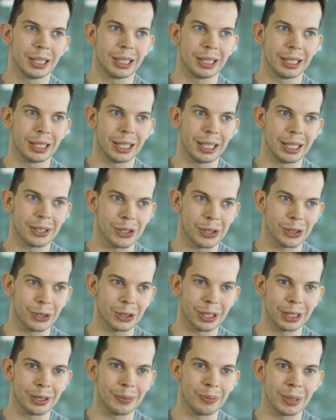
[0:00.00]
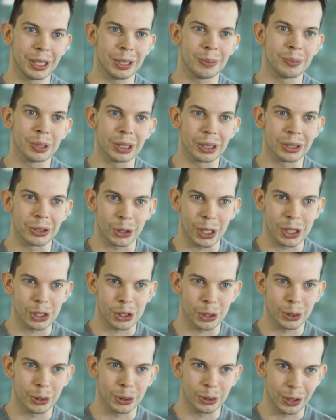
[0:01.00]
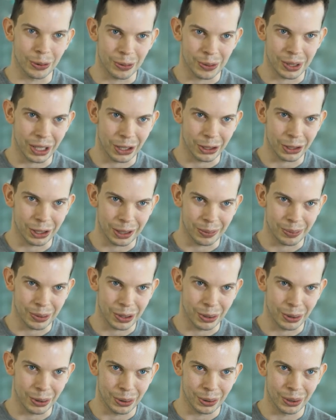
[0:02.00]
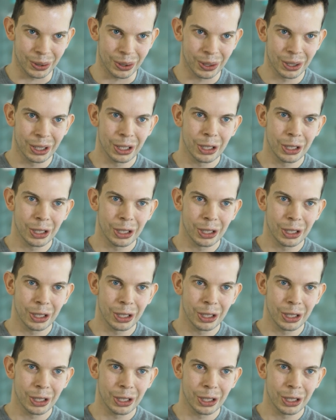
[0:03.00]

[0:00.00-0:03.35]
a, a certain minimal threshold of startups to,